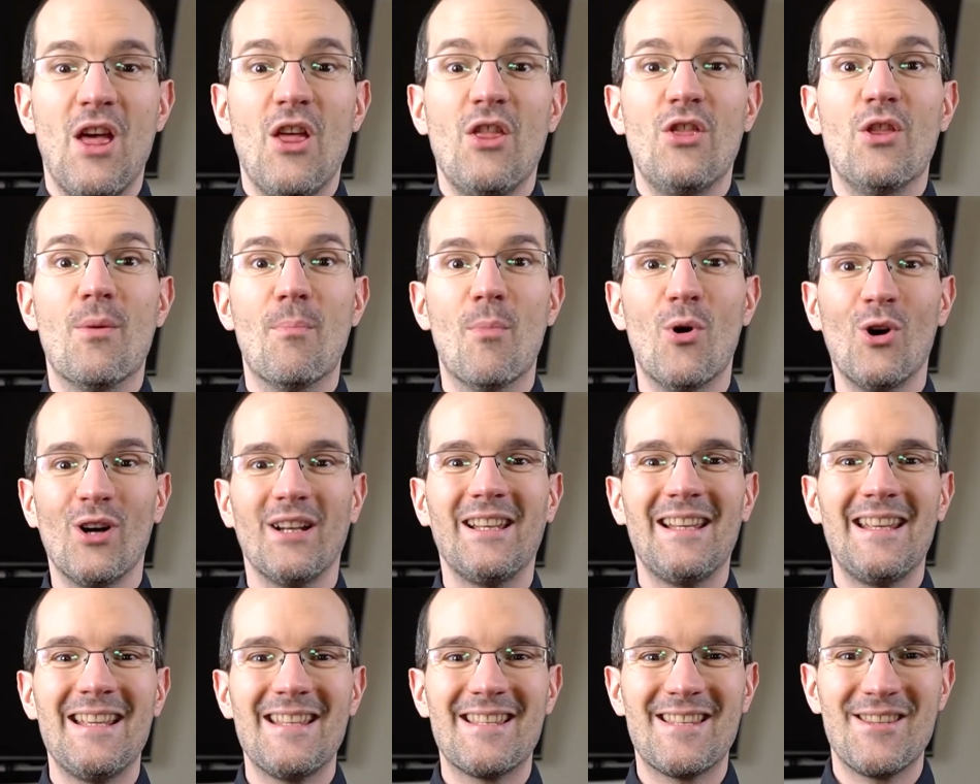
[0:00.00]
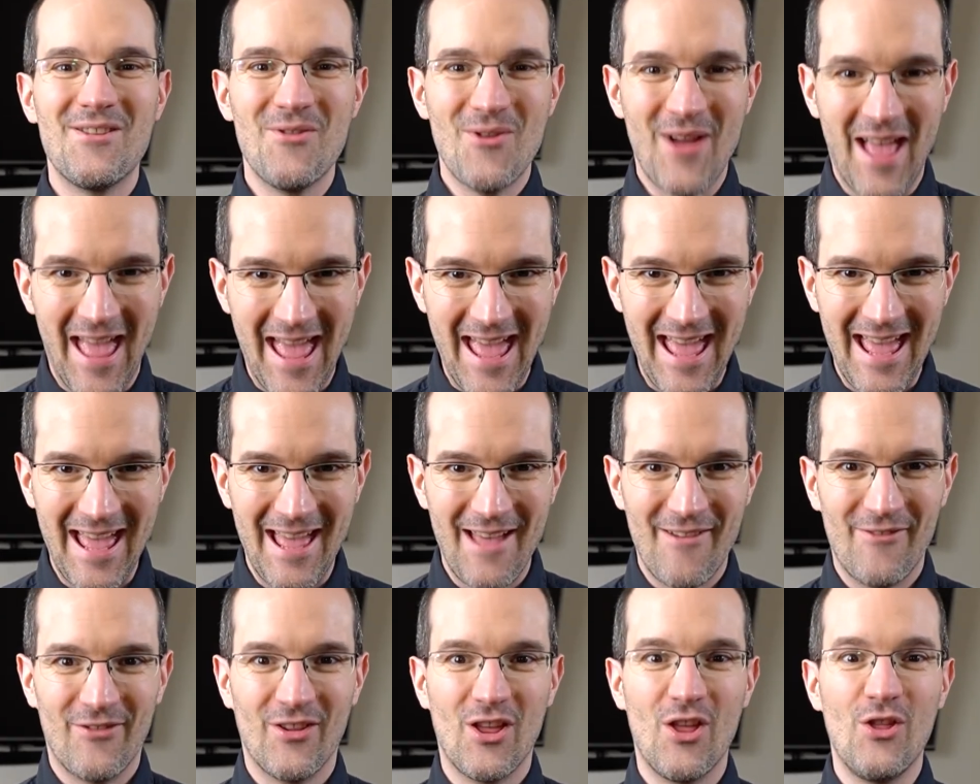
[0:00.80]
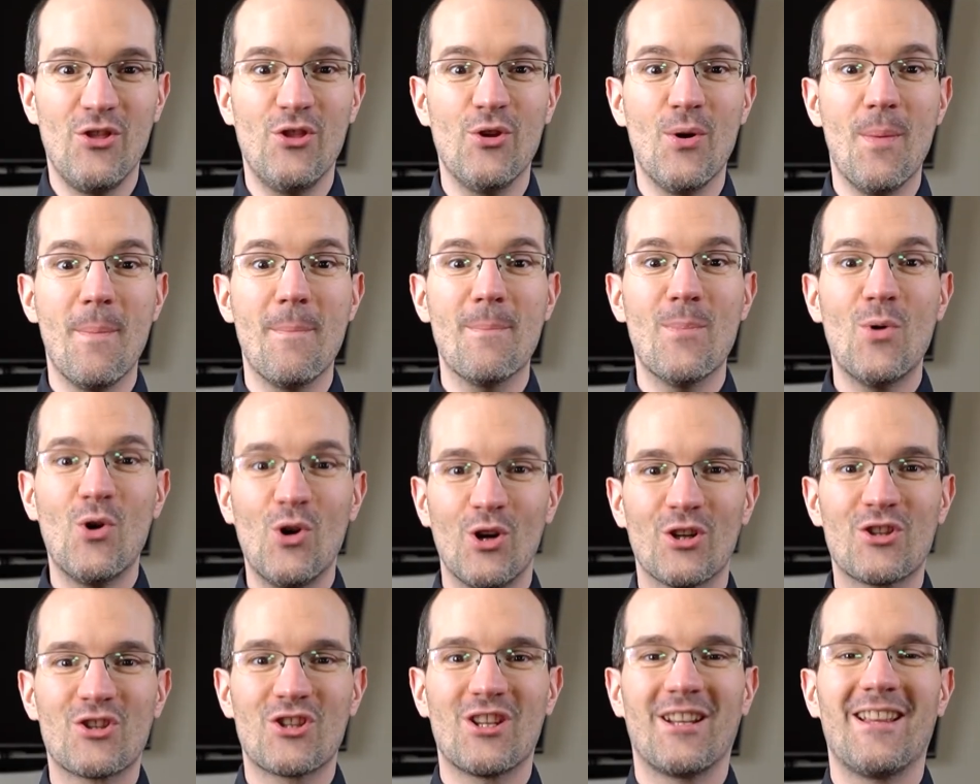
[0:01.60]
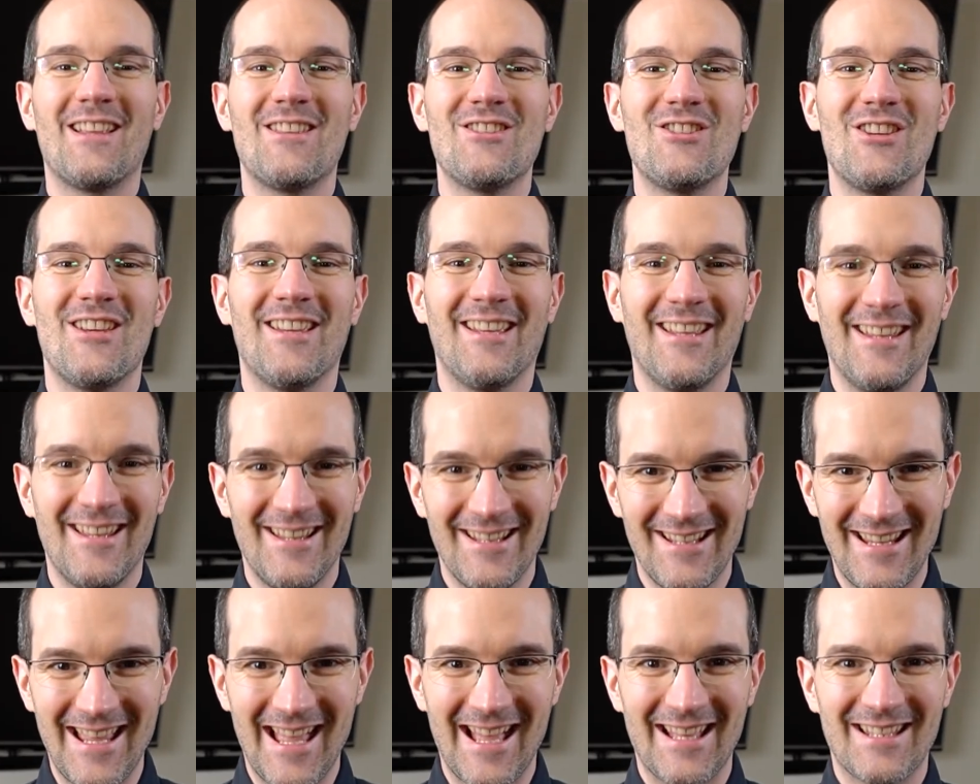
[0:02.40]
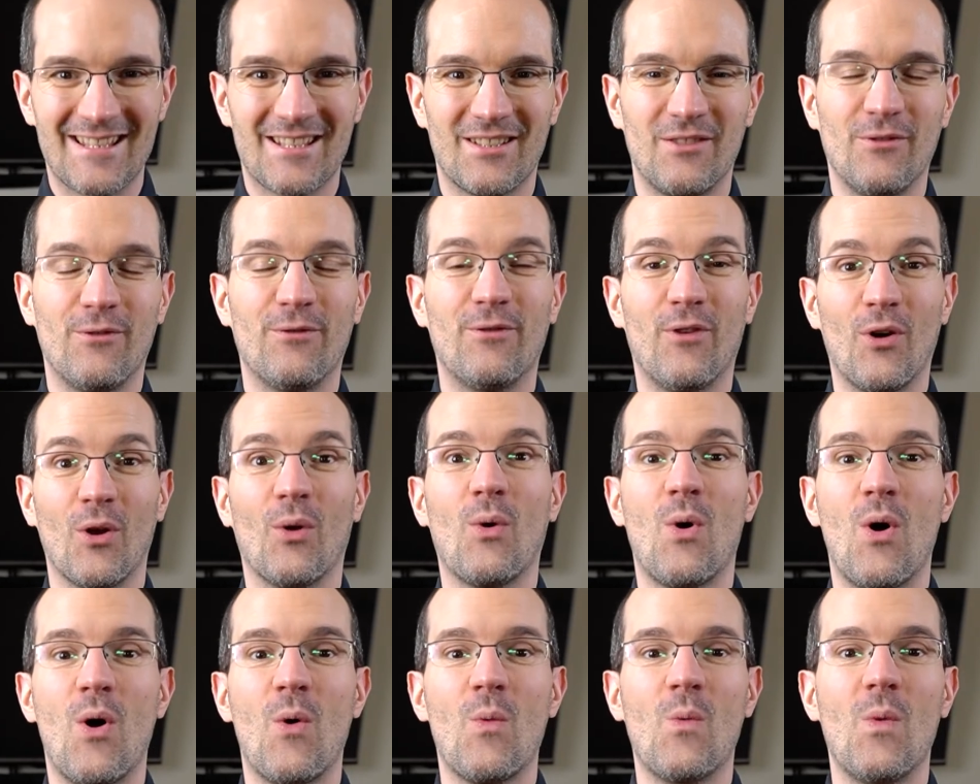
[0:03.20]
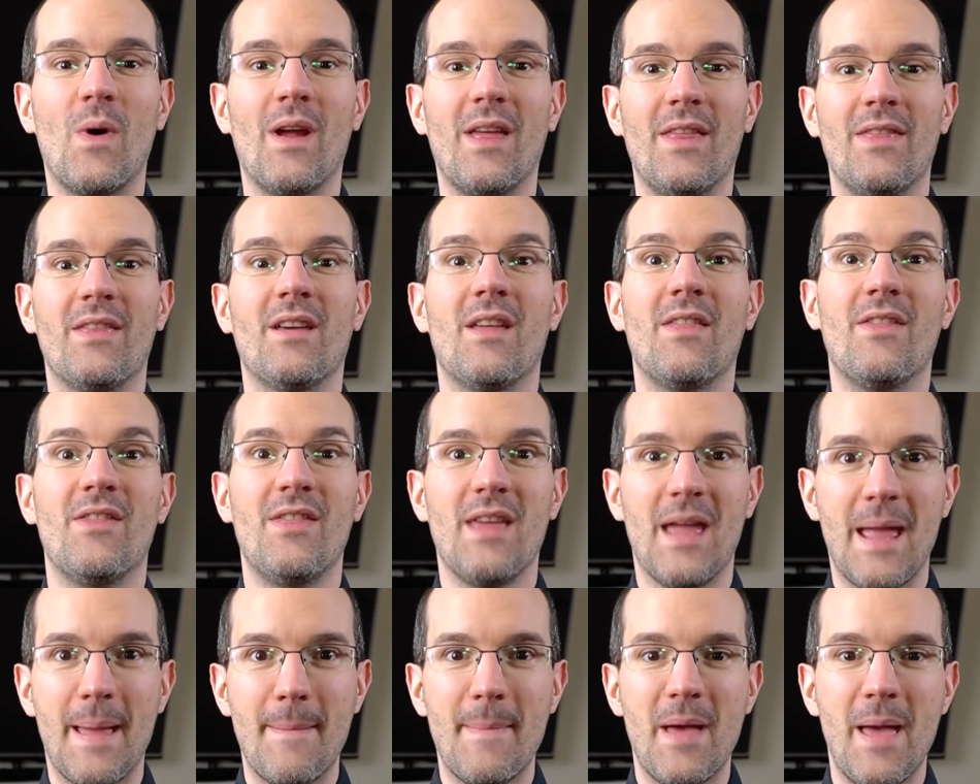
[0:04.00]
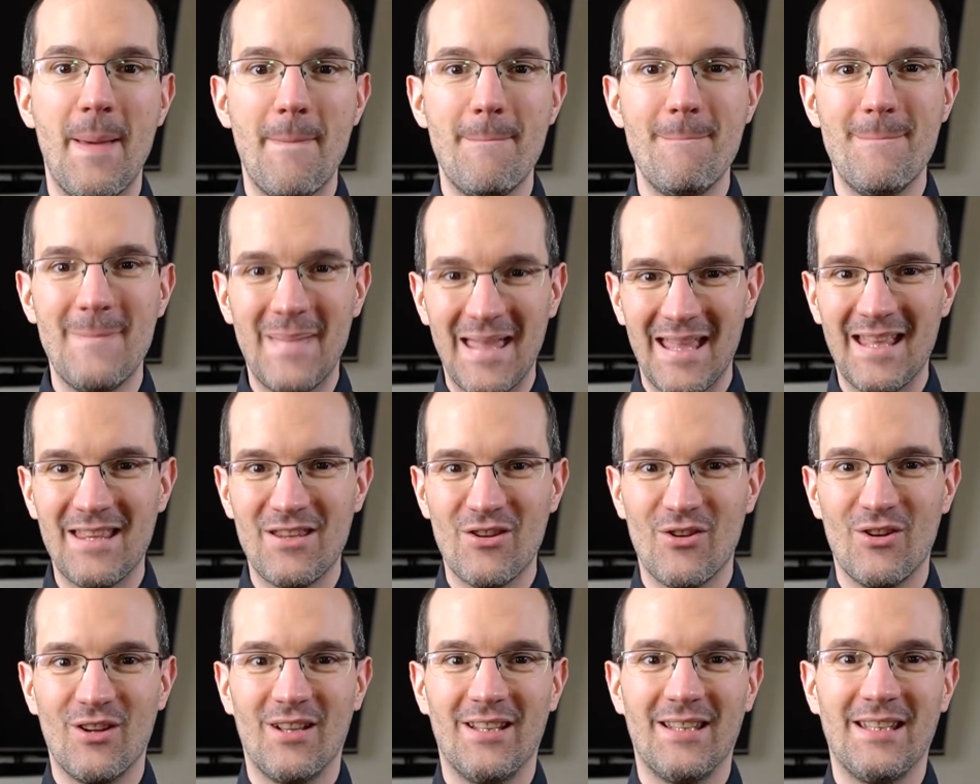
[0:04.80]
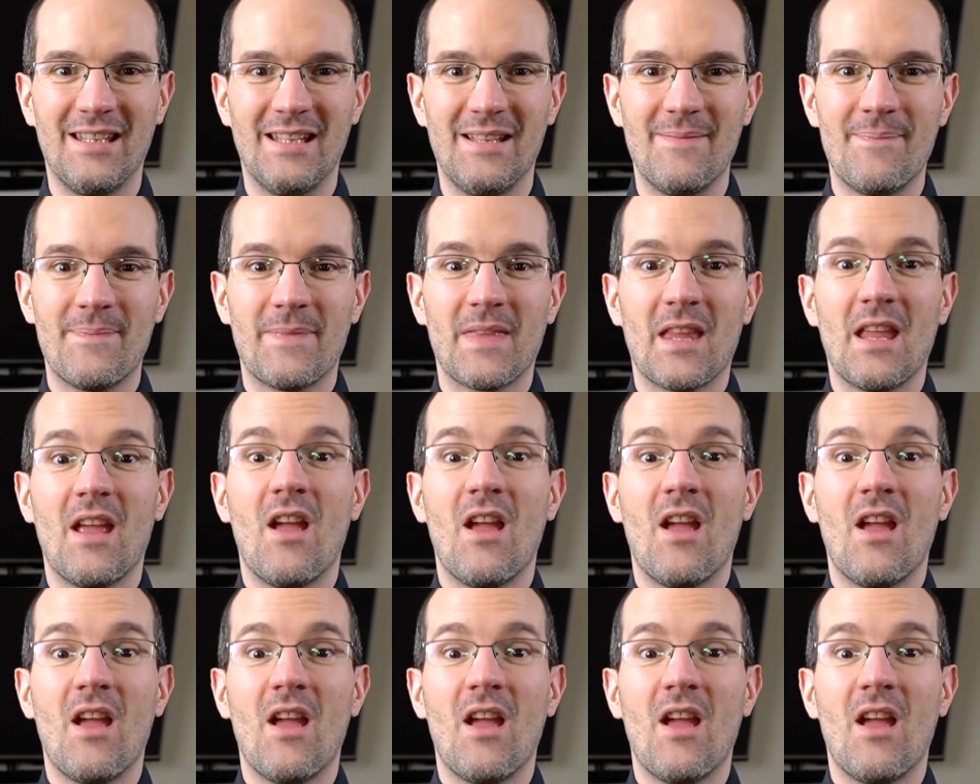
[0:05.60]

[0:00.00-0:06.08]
The more leads you have, the more challenging it gets to follow up with them manually.